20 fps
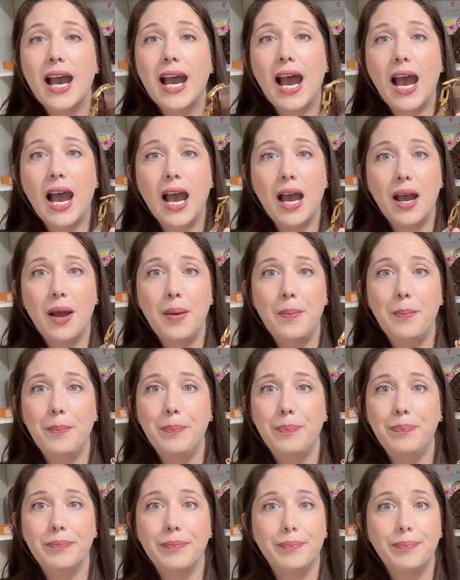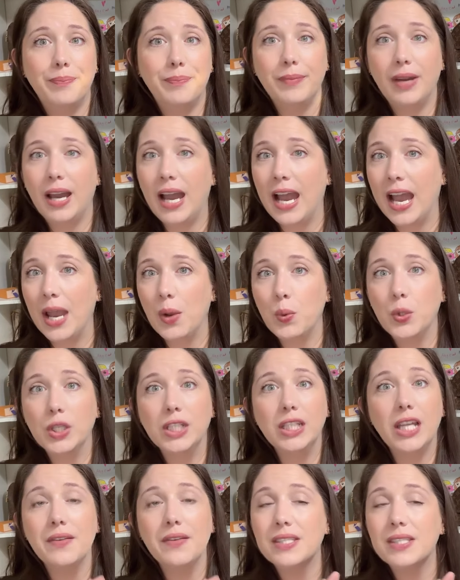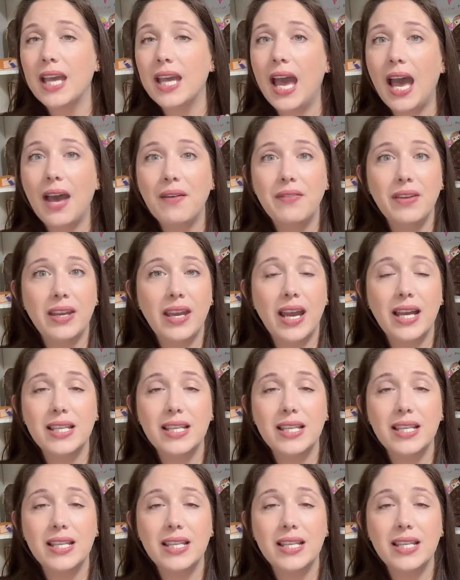I would love to have it